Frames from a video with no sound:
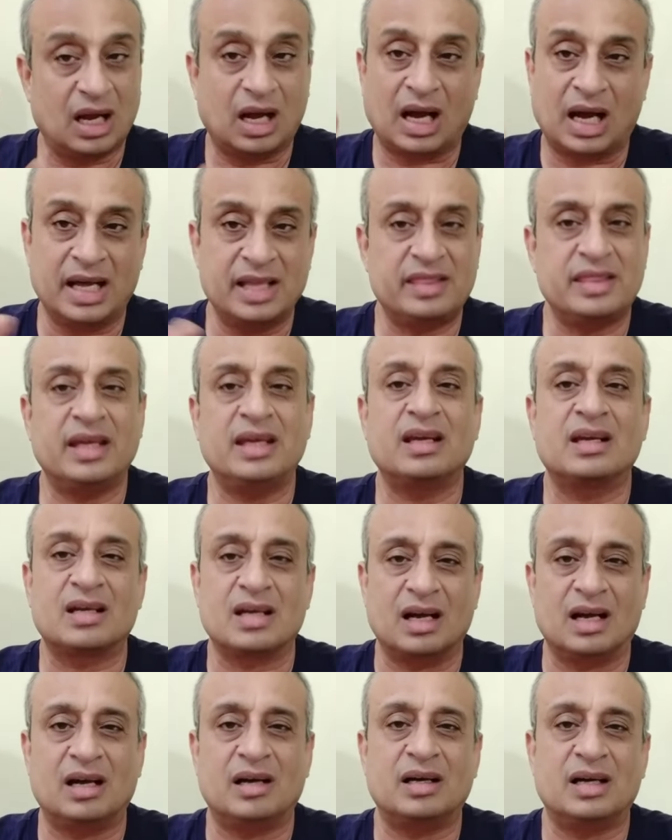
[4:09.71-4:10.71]
I think
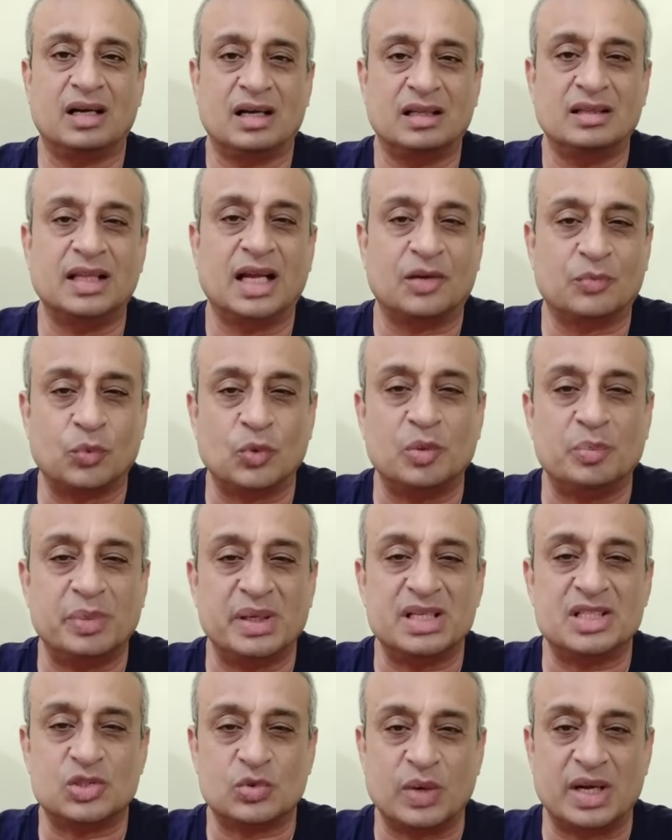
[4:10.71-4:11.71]
uh, uh that would
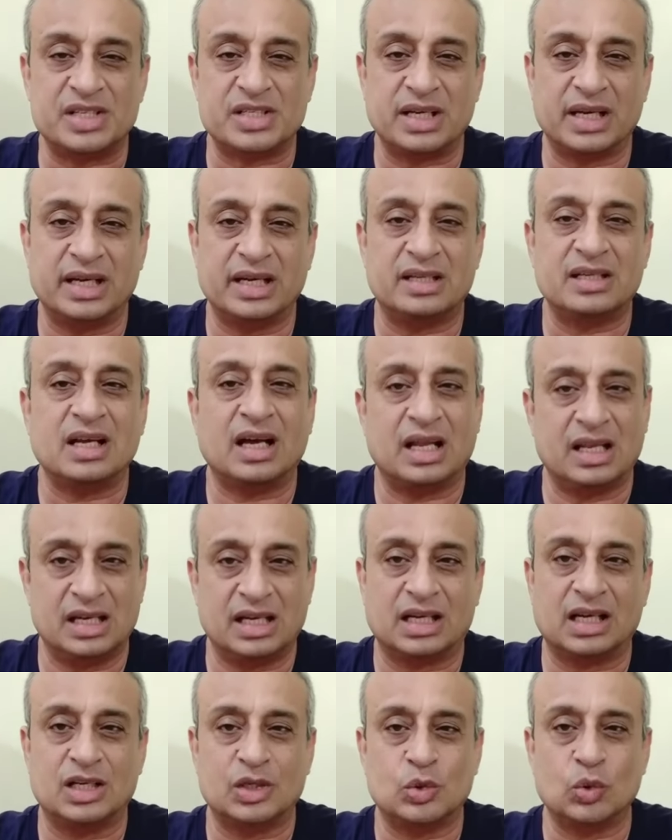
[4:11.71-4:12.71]
be stretching it a
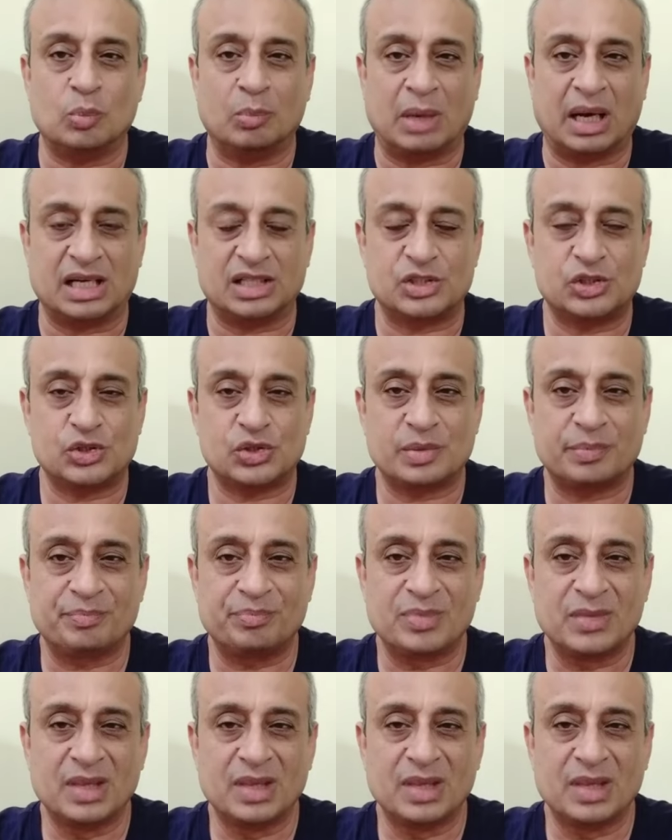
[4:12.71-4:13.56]
little too much.